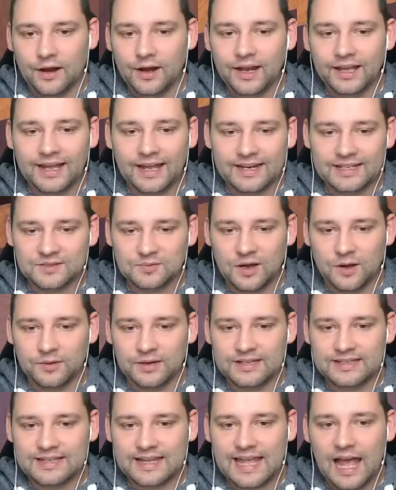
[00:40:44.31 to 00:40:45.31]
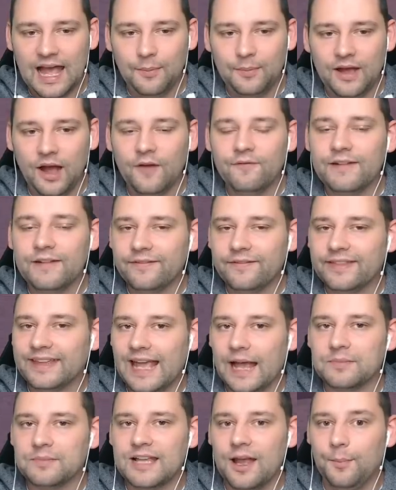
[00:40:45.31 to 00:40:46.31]
I like how this mode, there's a gap here. I've left the
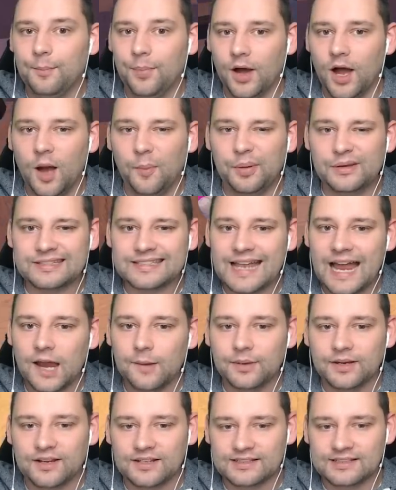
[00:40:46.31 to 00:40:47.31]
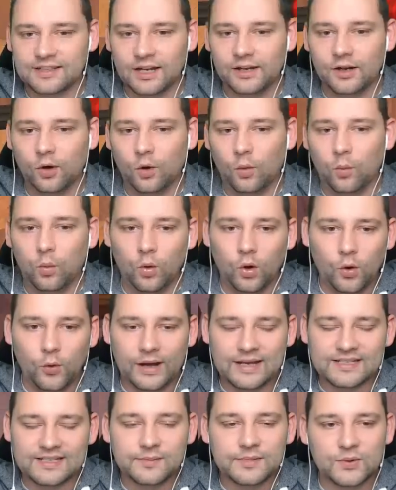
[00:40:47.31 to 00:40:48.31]
gaps there on purpose now because it's like little
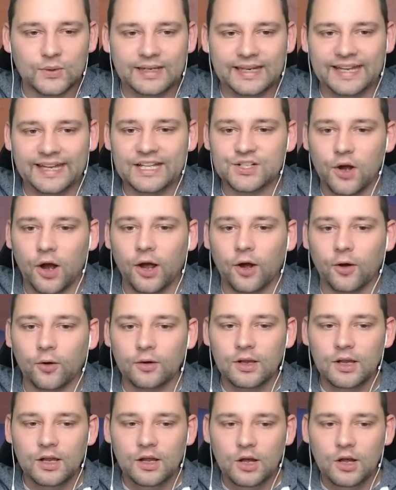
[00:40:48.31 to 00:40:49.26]
walkways in between each aisle.